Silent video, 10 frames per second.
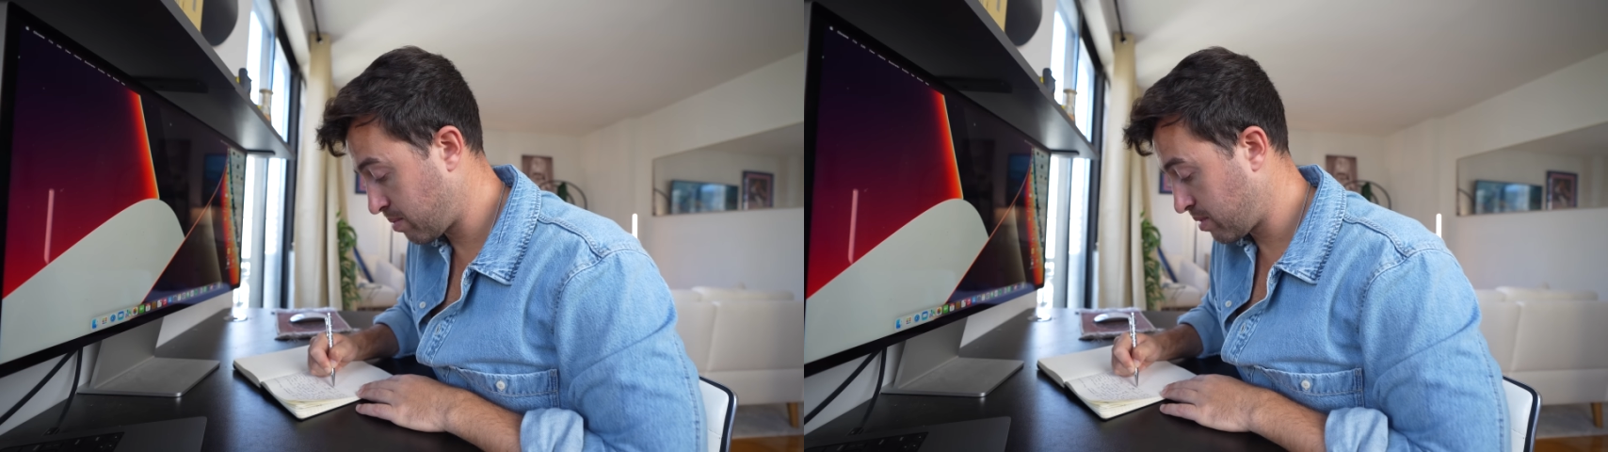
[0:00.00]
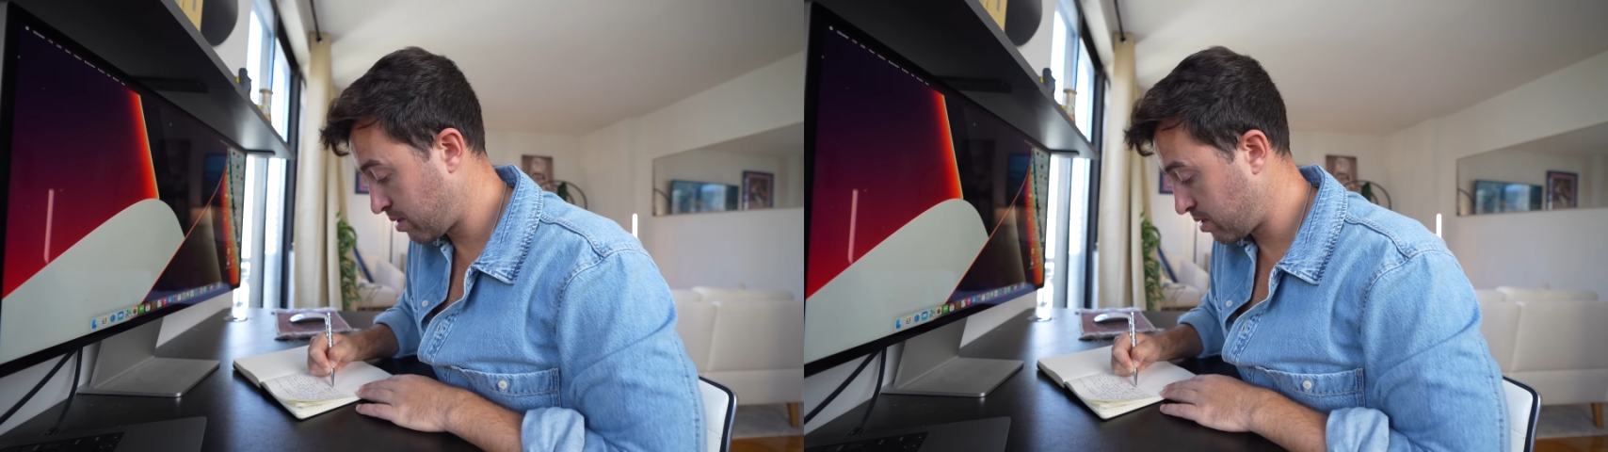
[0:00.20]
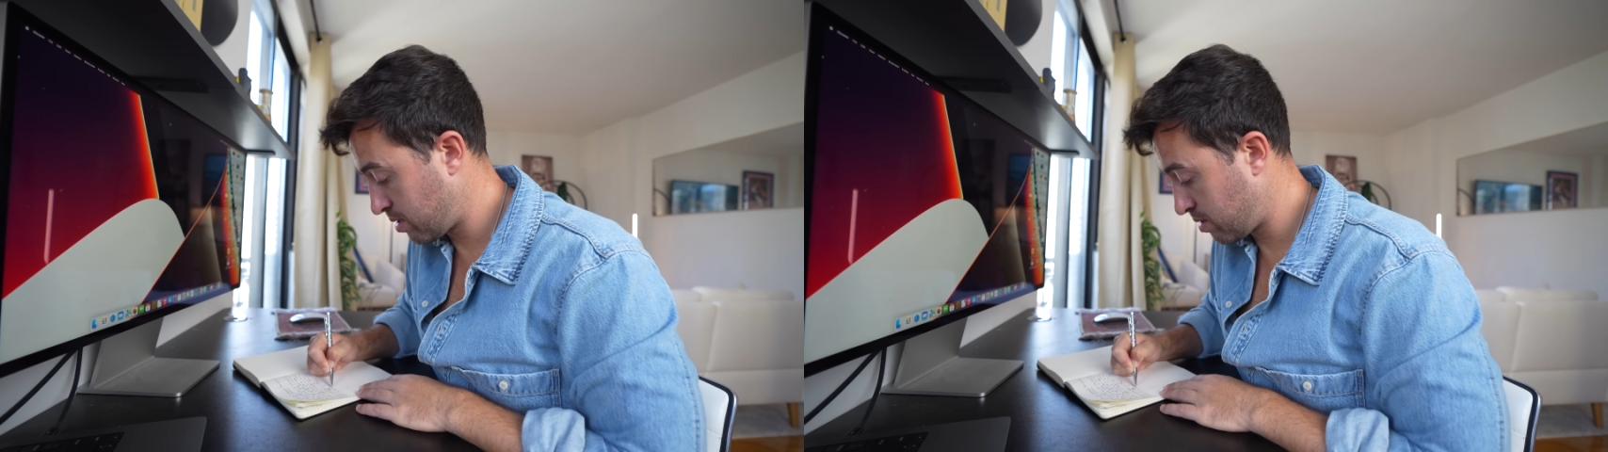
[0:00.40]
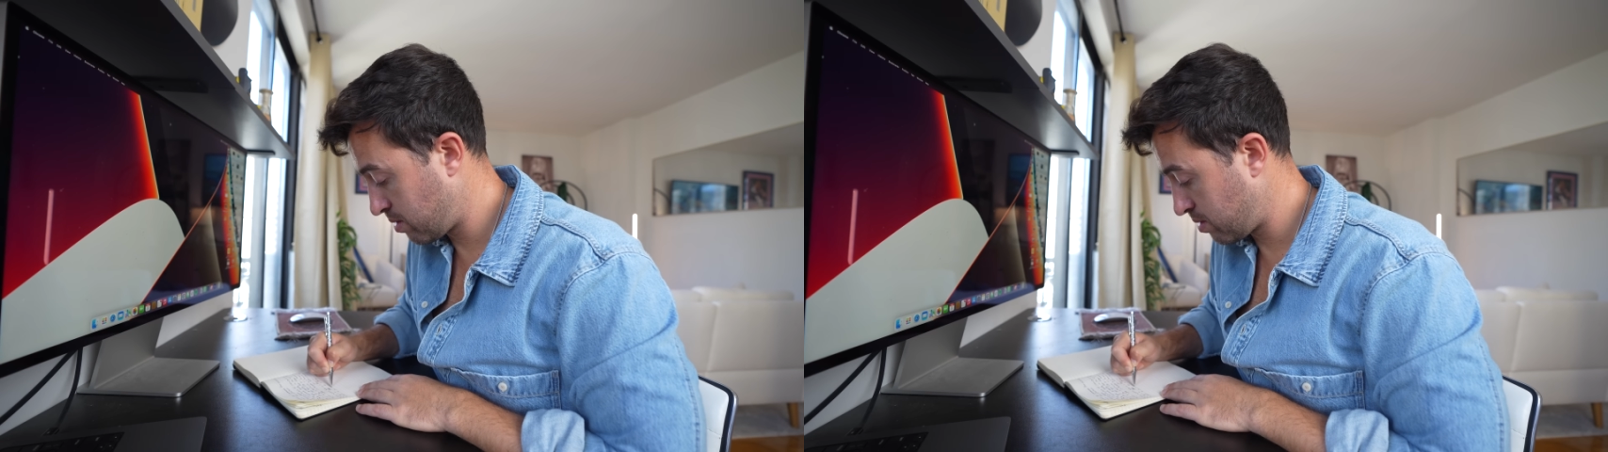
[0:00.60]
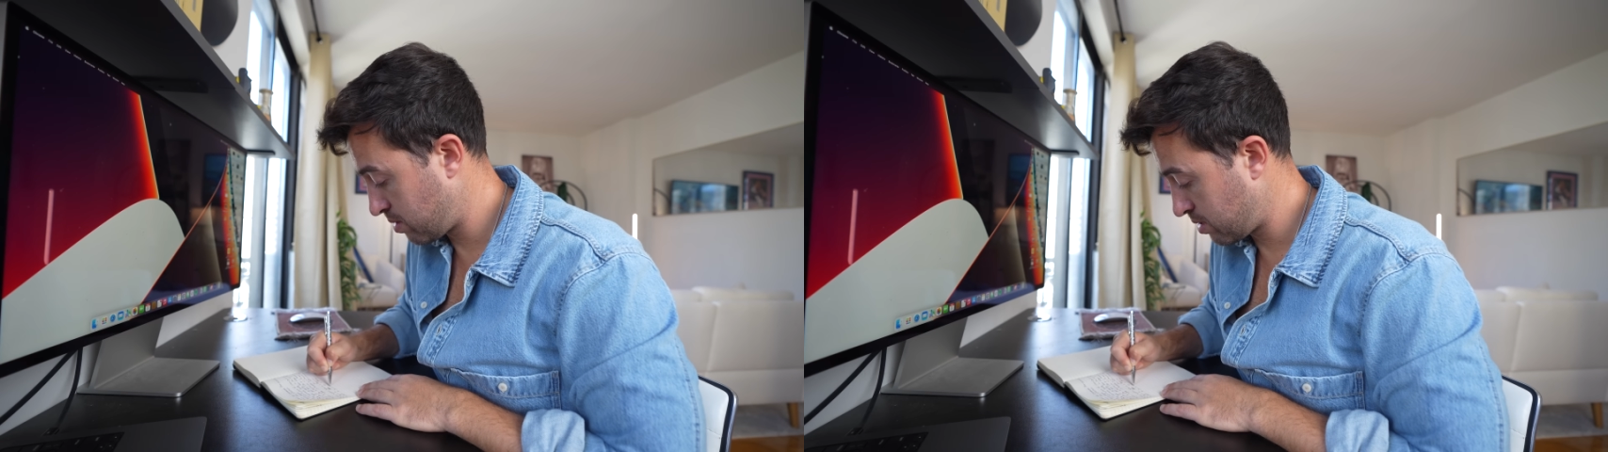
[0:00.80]
I got a
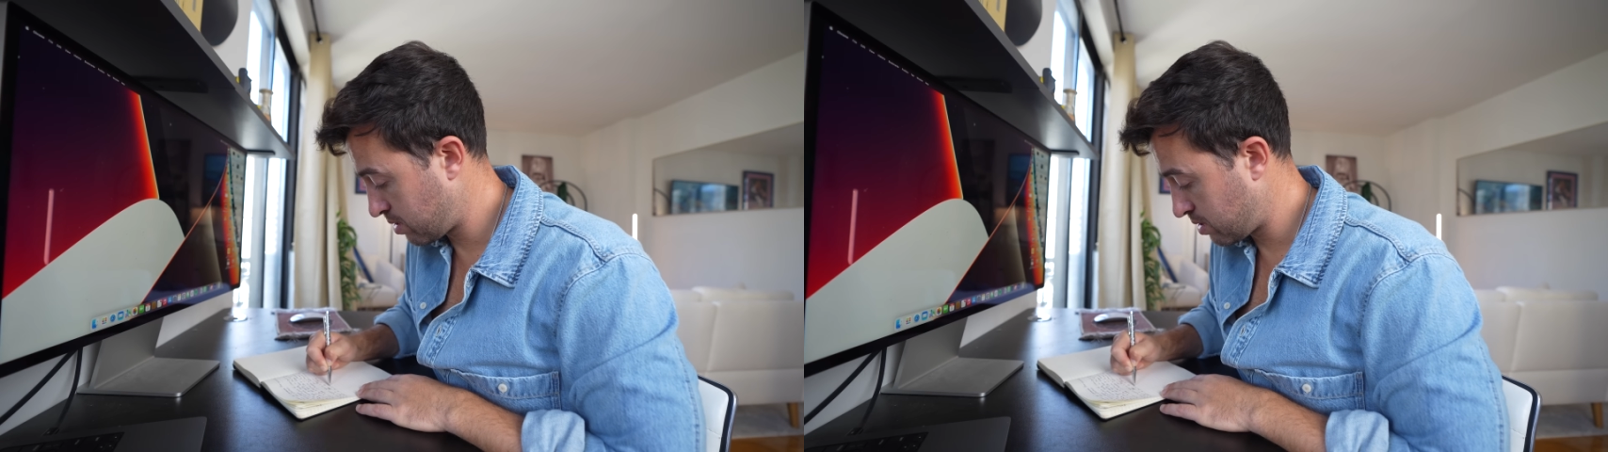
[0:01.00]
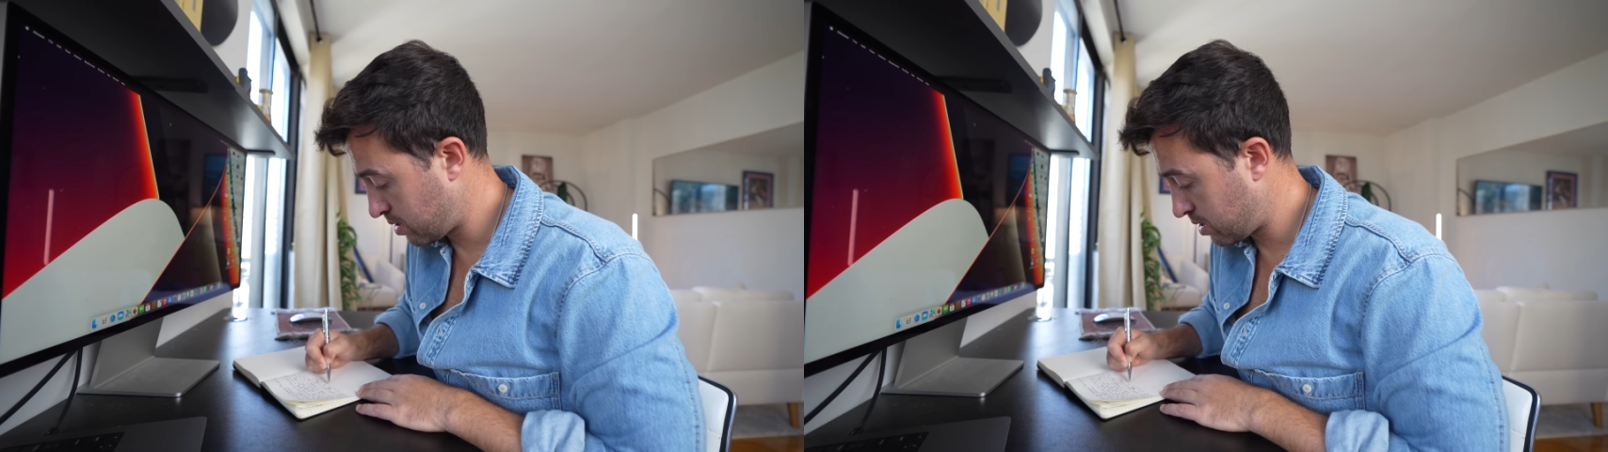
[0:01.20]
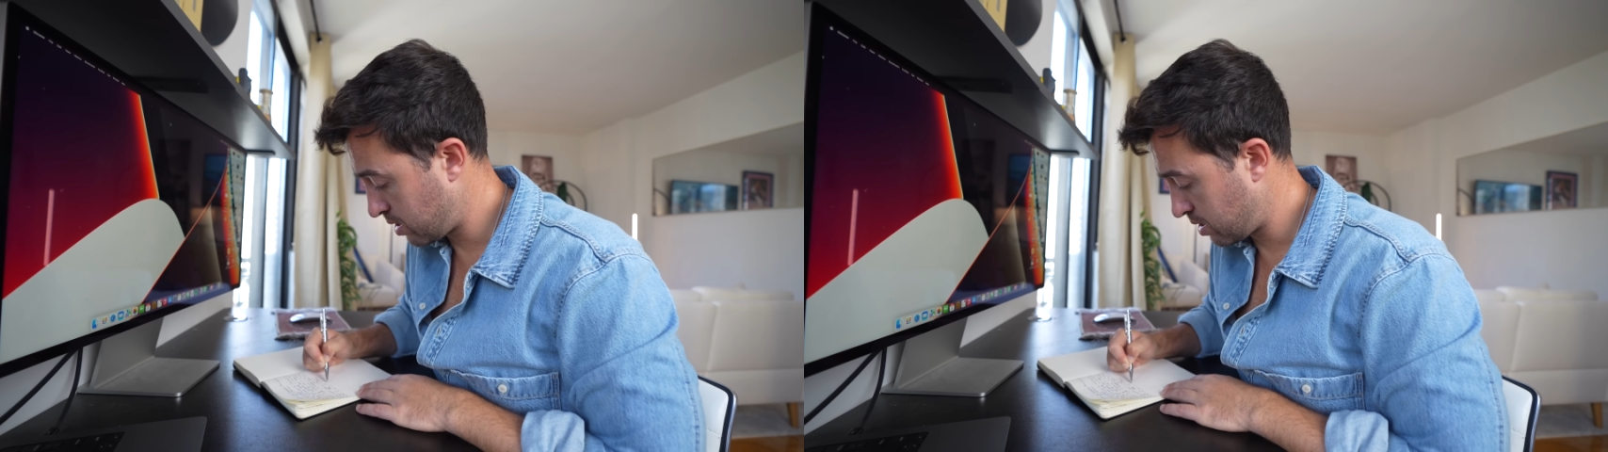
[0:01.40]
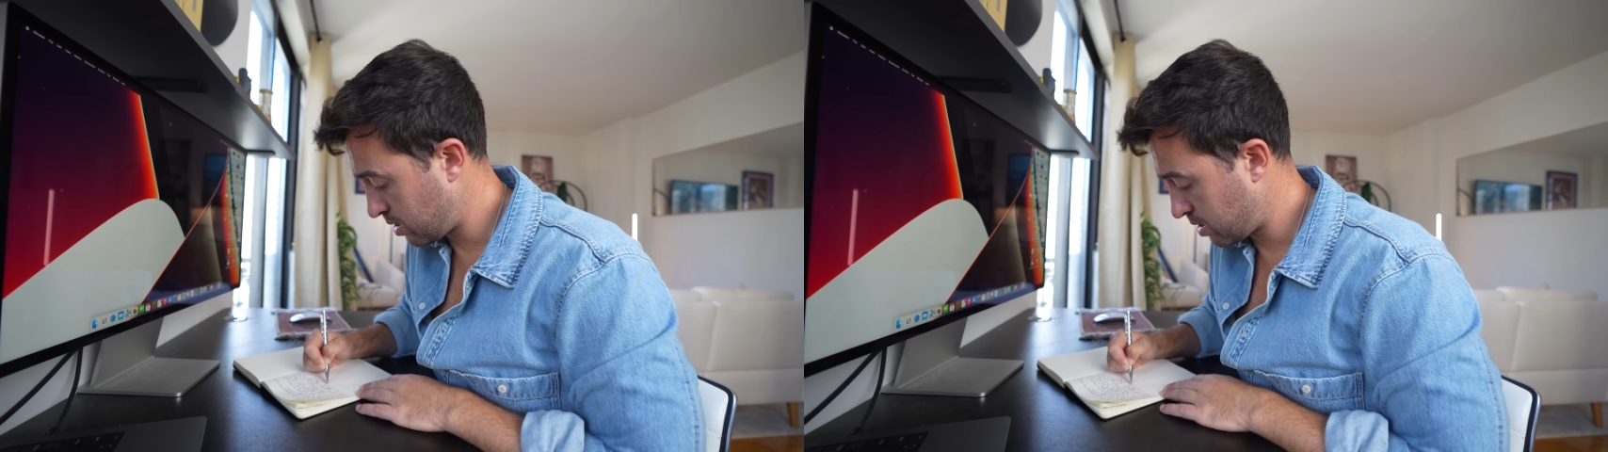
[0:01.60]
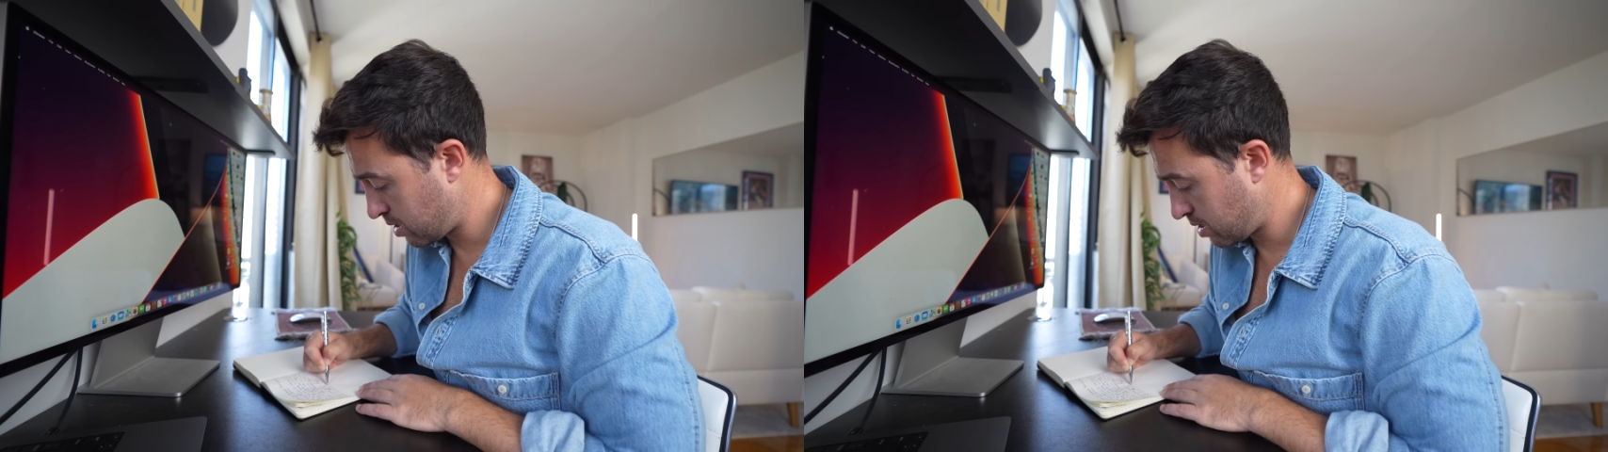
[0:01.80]
job in New York City
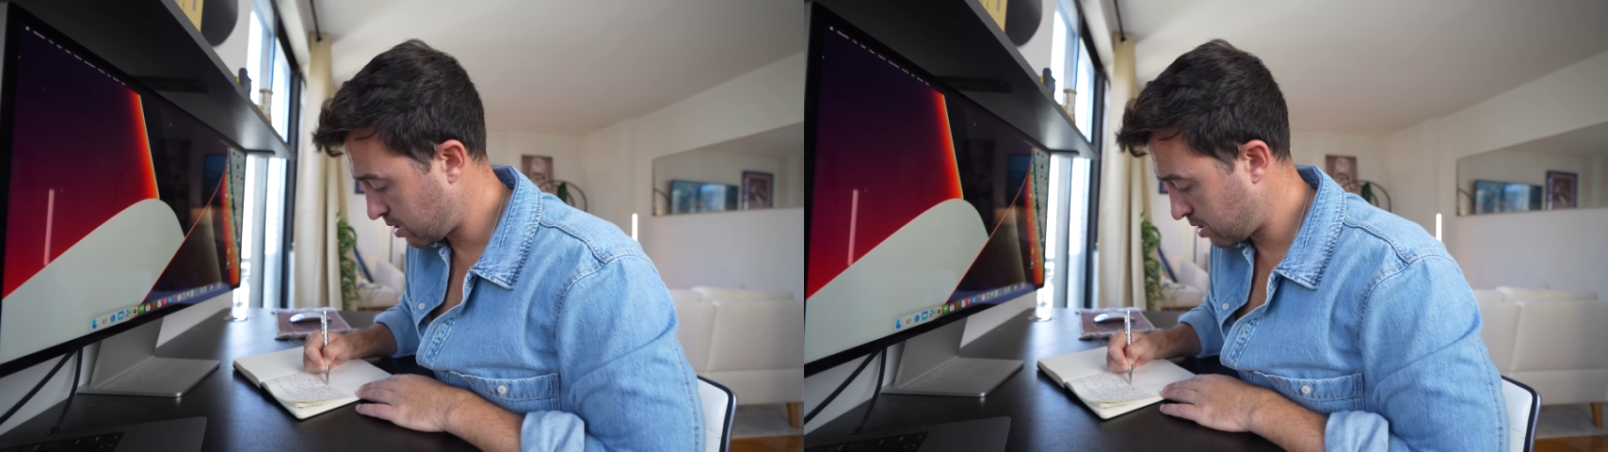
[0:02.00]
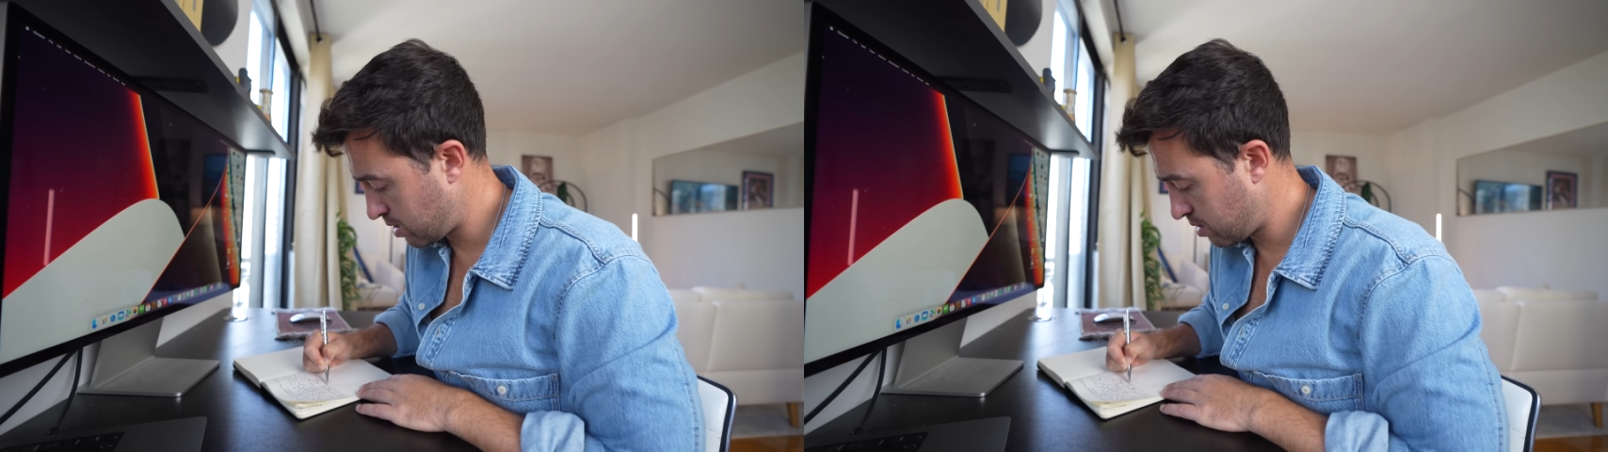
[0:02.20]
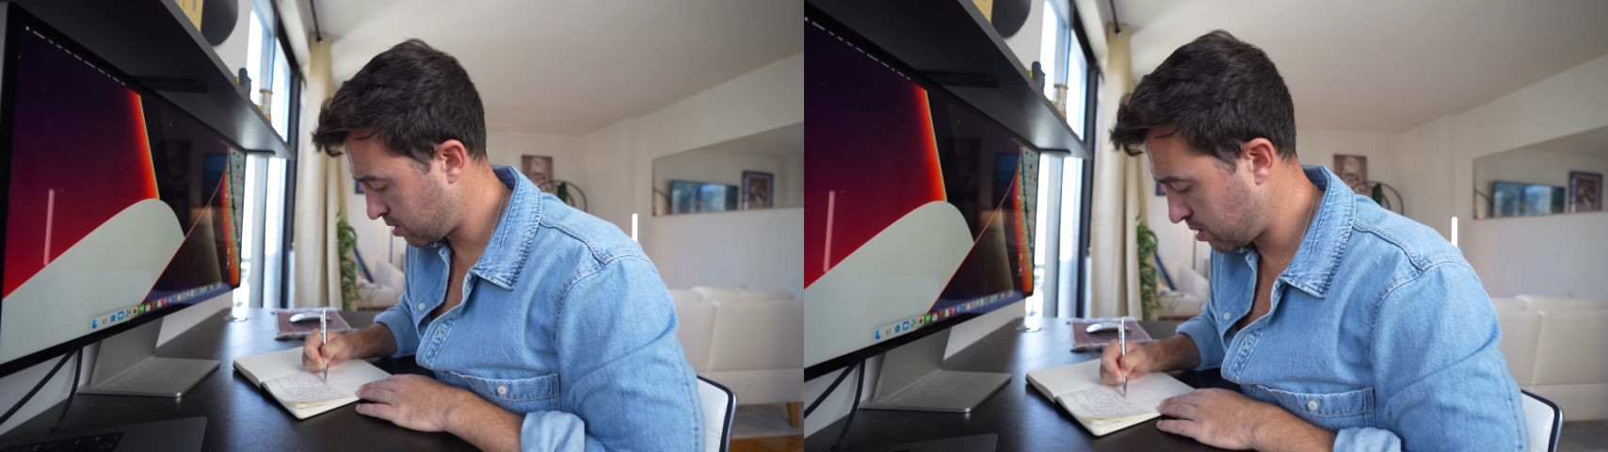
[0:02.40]
as a